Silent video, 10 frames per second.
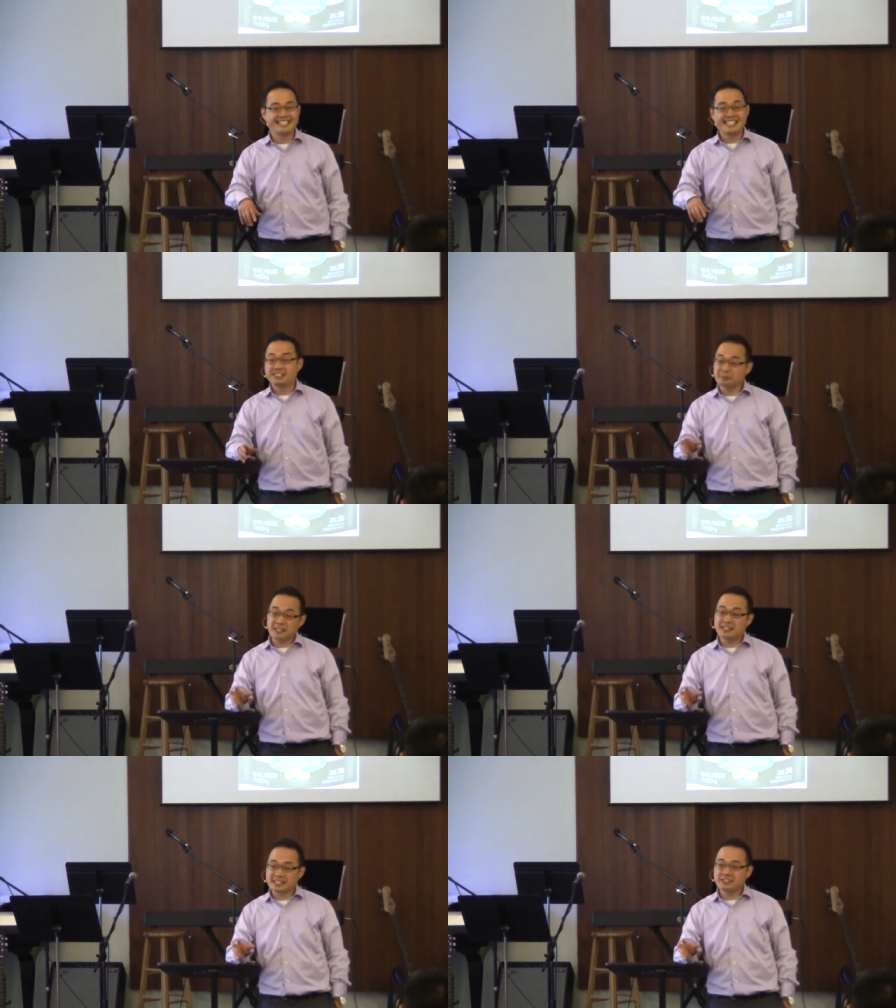some of
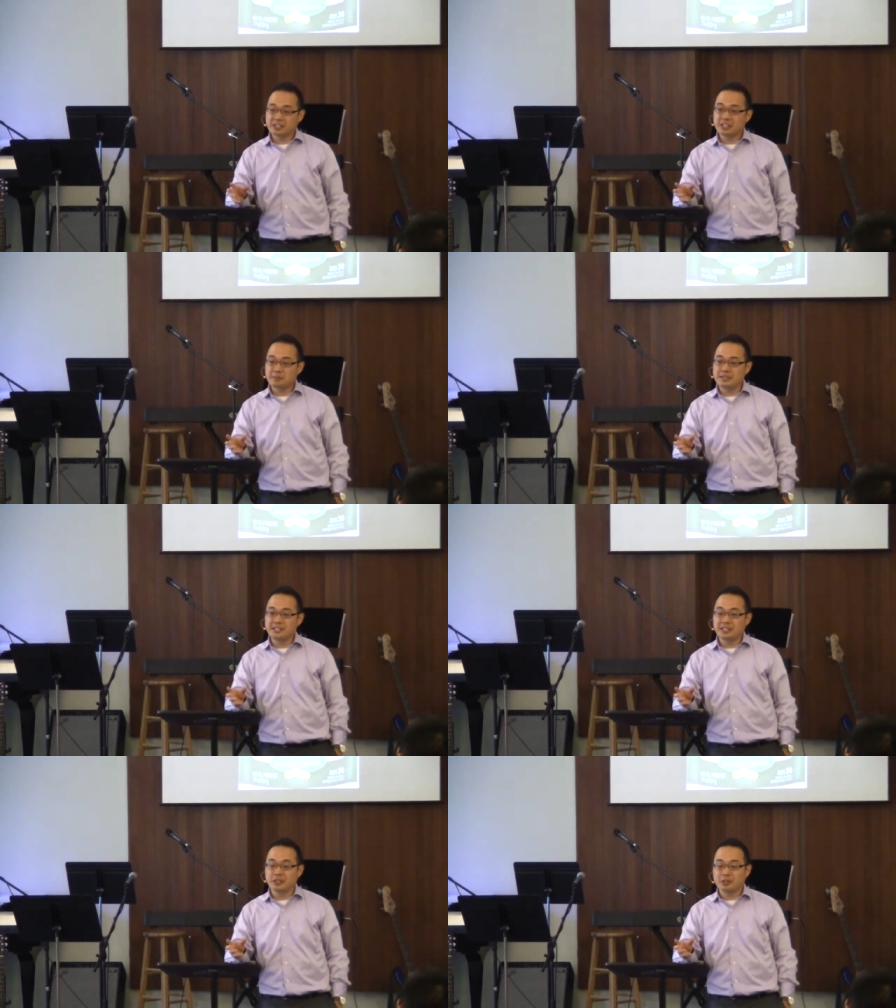the things are going to
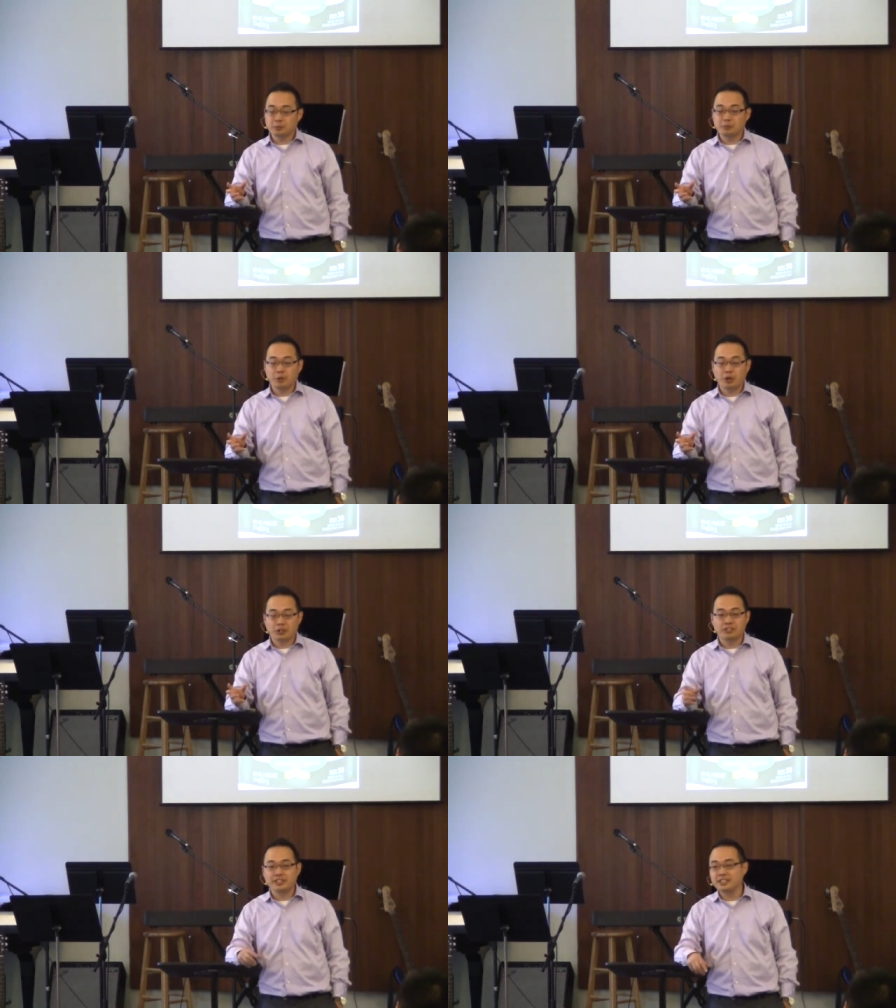be a little
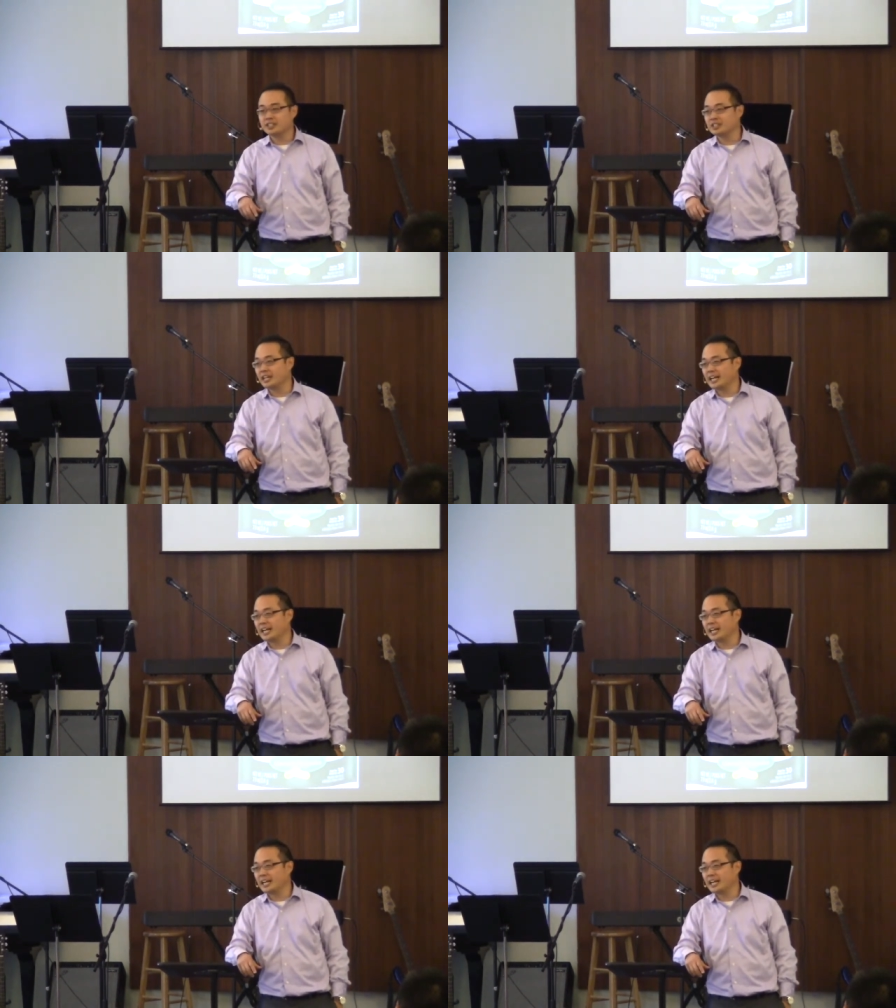hard to hear.